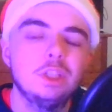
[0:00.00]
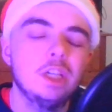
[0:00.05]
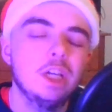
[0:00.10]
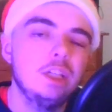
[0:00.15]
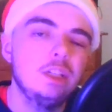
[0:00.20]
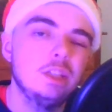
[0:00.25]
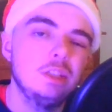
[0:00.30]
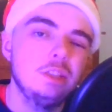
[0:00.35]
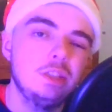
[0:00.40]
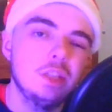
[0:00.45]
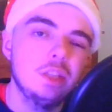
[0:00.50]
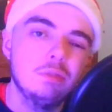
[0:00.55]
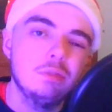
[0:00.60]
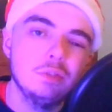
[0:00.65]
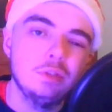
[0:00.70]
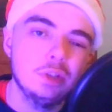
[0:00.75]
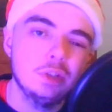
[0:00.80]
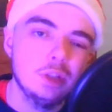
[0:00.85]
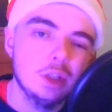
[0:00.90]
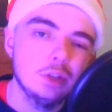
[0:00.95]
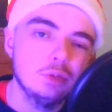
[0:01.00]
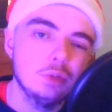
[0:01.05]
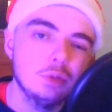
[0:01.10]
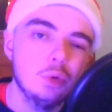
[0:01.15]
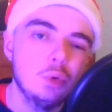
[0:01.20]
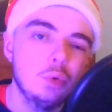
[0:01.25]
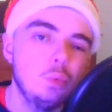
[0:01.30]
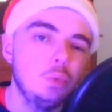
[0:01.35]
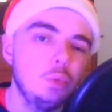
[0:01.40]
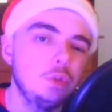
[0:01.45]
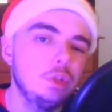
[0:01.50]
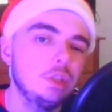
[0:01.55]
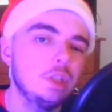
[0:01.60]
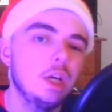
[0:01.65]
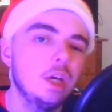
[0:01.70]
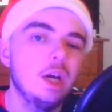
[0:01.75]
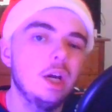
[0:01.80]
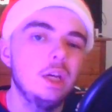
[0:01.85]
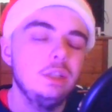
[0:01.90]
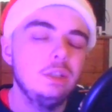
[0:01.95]
kind of different to this old
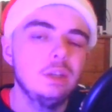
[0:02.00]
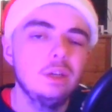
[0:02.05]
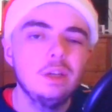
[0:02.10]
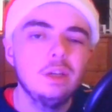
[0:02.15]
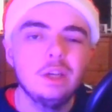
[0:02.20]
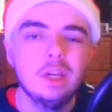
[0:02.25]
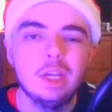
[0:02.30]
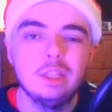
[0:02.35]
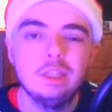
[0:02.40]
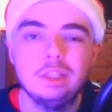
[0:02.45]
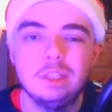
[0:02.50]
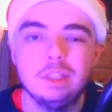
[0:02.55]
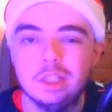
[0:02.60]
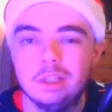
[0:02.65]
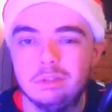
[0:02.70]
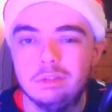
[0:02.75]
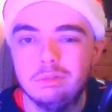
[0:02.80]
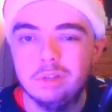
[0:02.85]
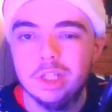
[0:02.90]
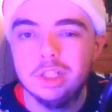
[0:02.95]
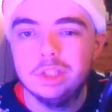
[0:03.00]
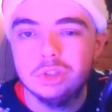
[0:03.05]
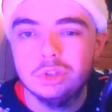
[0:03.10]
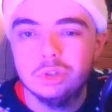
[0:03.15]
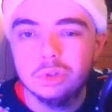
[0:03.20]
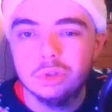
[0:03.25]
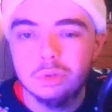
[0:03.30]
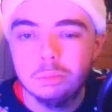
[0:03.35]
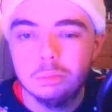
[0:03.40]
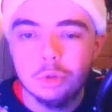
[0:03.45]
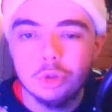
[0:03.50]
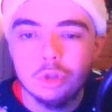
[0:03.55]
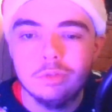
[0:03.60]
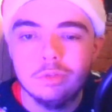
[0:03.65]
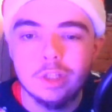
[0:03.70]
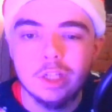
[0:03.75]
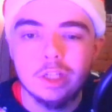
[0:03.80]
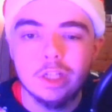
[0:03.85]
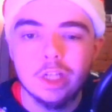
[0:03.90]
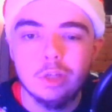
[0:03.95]
guy in the original
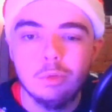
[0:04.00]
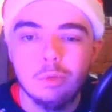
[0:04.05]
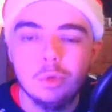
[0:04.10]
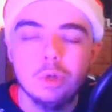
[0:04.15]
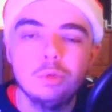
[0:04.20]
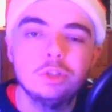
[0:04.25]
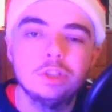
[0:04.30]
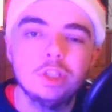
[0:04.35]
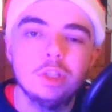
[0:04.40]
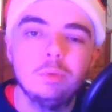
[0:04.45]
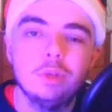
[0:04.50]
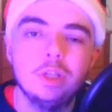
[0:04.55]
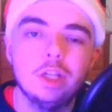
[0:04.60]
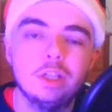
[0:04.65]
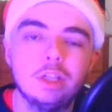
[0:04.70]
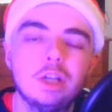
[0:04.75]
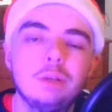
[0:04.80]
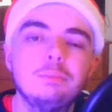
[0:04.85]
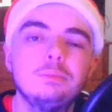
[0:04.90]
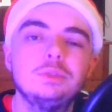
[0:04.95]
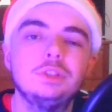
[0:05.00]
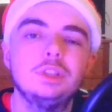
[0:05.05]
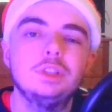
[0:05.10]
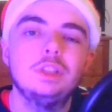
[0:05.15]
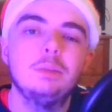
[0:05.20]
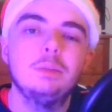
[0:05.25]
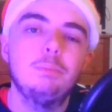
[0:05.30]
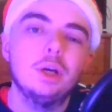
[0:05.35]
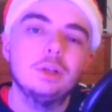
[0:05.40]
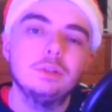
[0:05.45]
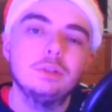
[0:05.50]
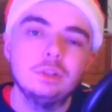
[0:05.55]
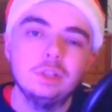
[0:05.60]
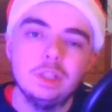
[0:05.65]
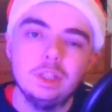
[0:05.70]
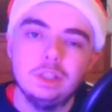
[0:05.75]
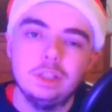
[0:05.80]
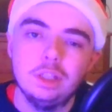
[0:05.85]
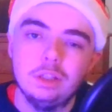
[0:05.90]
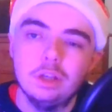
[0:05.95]
movie, and I will say when it comes to the bird
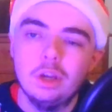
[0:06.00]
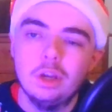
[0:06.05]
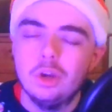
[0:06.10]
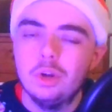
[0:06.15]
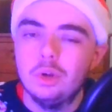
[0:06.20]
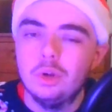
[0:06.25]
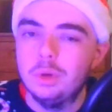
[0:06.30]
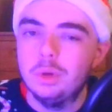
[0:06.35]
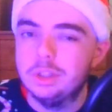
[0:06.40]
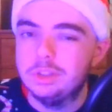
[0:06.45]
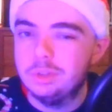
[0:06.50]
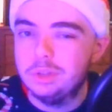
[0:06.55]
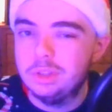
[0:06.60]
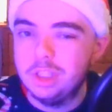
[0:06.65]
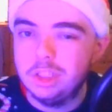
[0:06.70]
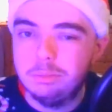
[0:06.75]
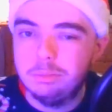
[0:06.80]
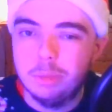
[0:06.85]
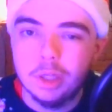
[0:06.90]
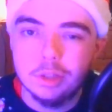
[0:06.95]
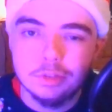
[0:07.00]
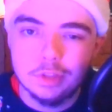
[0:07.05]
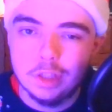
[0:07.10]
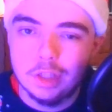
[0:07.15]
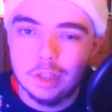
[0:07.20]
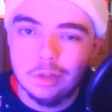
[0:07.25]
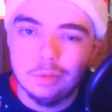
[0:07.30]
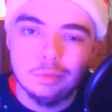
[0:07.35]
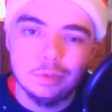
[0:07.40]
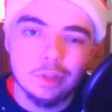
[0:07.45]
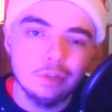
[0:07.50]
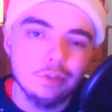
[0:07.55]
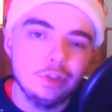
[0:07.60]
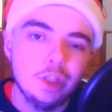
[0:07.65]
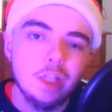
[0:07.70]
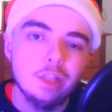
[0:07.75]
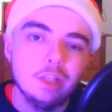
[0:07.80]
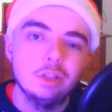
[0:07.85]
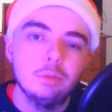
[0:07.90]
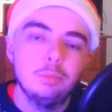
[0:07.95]
lady who has all these birds around and she
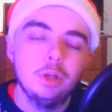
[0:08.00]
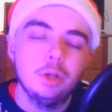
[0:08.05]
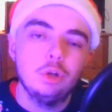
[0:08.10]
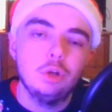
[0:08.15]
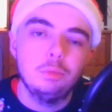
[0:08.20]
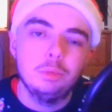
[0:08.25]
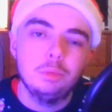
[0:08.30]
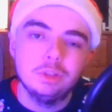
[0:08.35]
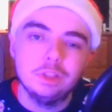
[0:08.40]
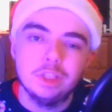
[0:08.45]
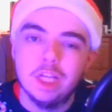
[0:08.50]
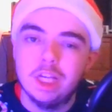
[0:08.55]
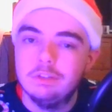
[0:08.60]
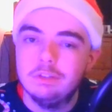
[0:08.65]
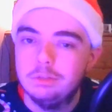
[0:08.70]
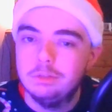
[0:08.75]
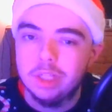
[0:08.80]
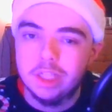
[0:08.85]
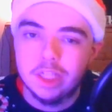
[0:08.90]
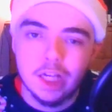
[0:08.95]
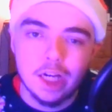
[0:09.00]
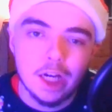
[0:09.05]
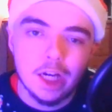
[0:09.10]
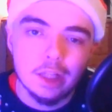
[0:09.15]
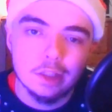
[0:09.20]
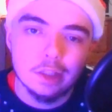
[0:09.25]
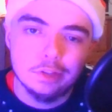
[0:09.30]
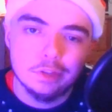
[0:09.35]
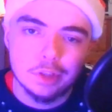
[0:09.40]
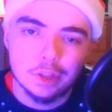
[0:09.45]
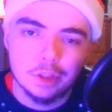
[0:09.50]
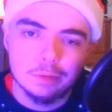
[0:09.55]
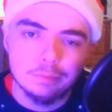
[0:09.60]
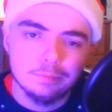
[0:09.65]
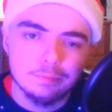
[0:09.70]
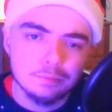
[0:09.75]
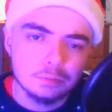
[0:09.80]
ends up helping Kevin McAllister